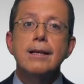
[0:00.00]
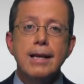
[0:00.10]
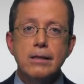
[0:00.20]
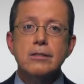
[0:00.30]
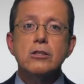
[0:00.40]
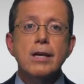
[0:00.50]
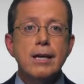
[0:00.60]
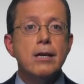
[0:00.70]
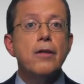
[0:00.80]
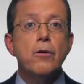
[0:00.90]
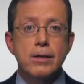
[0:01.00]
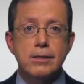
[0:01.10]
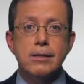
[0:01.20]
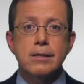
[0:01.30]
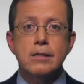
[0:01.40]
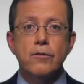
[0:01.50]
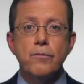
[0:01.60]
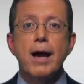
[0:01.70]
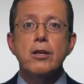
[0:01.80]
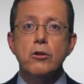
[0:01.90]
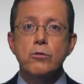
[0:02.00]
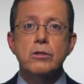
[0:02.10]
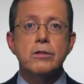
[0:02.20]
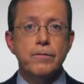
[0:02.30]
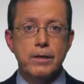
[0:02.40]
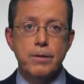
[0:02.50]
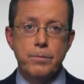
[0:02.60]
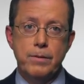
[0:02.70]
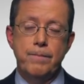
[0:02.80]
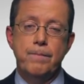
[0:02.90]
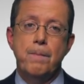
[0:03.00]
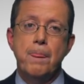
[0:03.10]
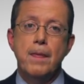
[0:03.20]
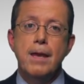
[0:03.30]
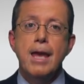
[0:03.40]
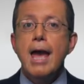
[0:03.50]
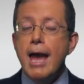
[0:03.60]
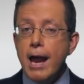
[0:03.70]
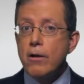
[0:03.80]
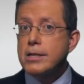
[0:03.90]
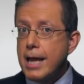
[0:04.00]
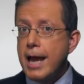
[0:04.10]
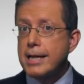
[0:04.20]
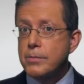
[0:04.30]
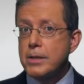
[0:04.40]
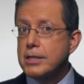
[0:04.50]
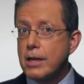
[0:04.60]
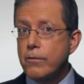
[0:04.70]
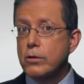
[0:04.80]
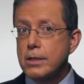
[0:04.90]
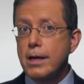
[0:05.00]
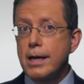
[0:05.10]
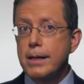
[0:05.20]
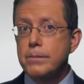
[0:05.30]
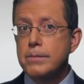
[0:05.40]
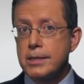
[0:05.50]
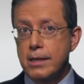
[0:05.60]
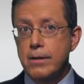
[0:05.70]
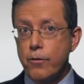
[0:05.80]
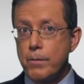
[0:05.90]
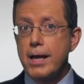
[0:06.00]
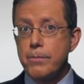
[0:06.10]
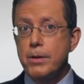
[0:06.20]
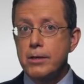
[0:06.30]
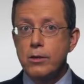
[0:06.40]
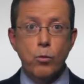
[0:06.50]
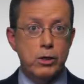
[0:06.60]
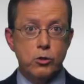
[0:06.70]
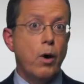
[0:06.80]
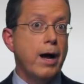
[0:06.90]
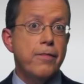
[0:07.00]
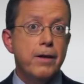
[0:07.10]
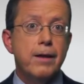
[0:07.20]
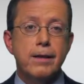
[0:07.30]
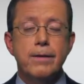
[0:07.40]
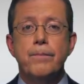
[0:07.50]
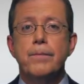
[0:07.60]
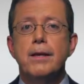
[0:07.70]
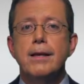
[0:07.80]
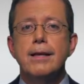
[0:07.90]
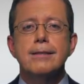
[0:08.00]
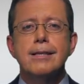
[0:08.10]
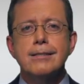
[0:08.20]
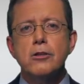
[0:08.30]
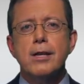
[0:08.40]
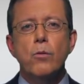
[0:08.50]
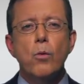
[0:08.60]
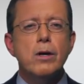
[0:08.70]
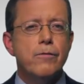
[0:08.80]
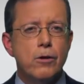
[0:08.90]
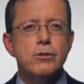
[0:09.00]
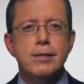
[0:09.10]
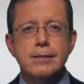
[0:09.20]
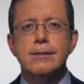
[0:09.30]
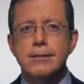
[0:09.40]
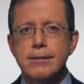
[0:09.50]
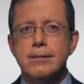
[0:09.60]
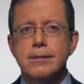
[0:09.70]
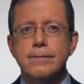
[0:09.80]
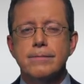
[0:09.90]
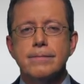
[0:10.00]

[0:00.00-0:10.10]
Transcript: Now let's look at another instance of my use of LEAP. Harris asked me several times for my opinion. What do I think? Let's look at one of those instances.